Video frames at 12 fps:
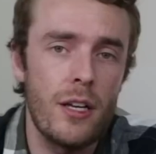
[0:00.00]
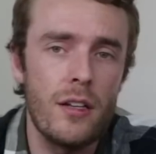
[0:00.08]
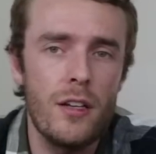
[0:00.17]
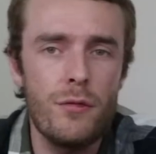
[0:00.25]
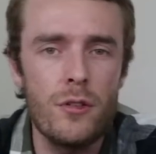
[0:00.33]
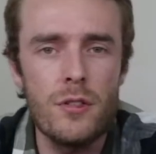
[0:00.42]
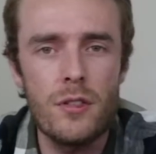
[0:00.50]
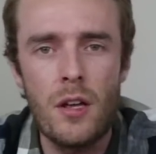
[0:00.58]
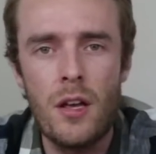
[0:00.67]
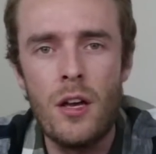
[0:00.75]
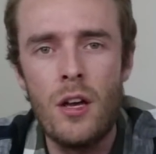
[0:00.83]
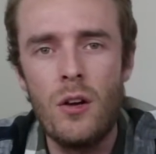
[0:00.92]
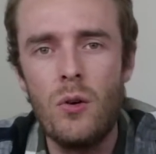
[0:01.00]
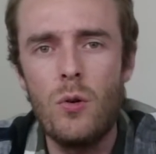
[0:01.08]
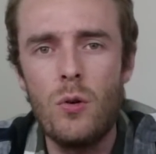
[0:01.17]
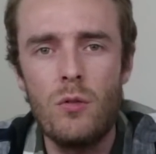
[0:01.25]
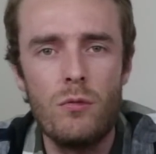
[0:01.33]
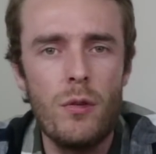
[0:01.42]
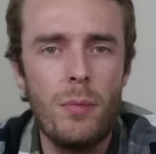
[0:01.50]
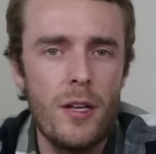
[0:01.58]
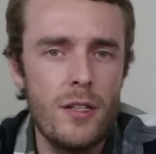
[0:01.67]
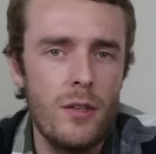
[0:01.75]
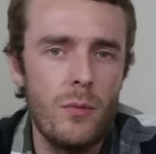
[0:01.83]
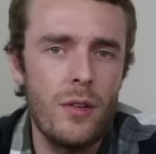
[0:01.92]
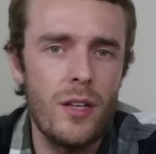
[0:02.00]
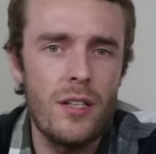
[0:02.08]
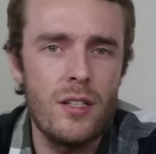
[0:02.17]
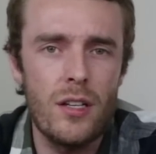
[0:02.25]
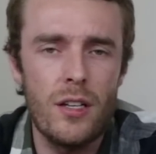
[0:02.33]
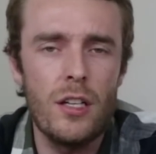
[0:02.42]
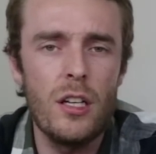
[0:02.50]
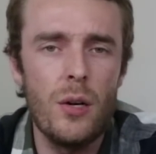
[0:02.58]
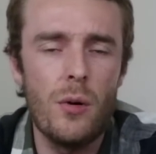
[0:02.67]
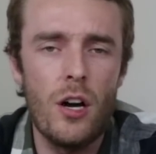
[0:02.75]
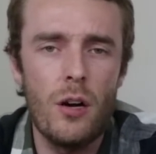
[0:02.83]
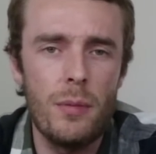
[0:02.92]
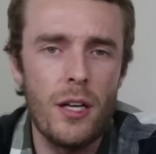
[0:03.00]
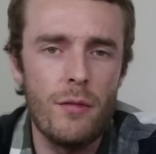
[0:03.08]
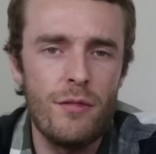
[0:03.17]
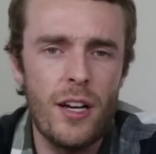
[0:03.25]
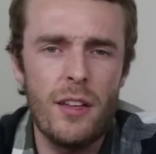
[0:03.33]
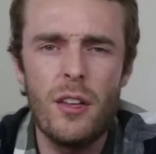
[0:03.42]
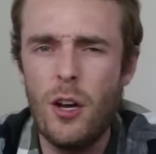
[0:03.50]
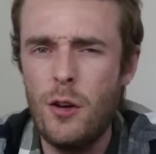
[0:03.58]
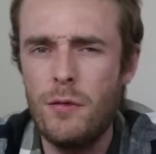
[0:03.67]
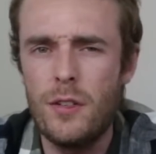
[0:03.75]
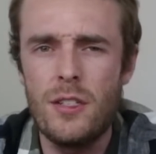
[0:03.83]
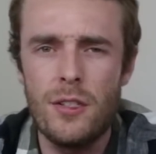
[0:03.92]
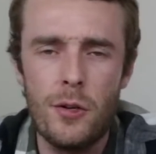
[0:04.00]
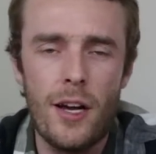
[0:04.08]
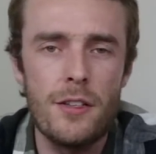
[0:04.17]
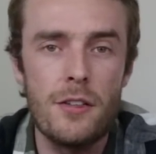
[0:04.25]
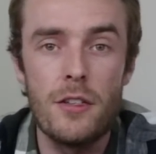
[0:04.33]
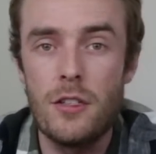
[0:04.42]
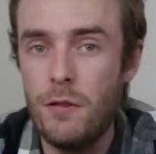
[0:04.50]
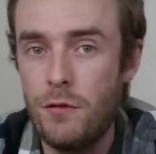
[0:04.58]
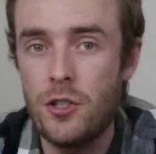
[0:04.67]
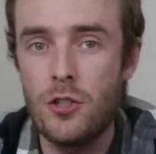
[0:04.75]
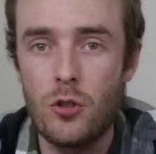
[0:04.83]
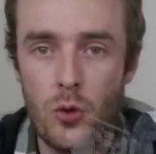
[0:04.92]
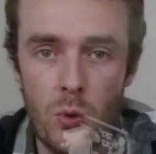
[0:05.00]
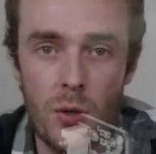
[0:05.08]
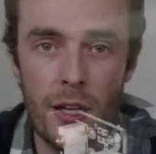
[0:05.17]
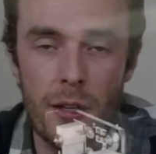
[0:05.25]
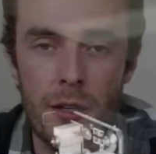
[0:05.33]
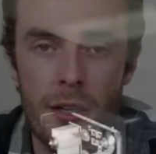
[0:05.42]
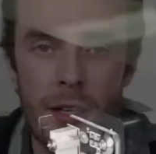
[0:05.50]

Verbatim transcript: make a difference, or replace it with a slightly lower R P M fan that hopefully still has sufficient cooling.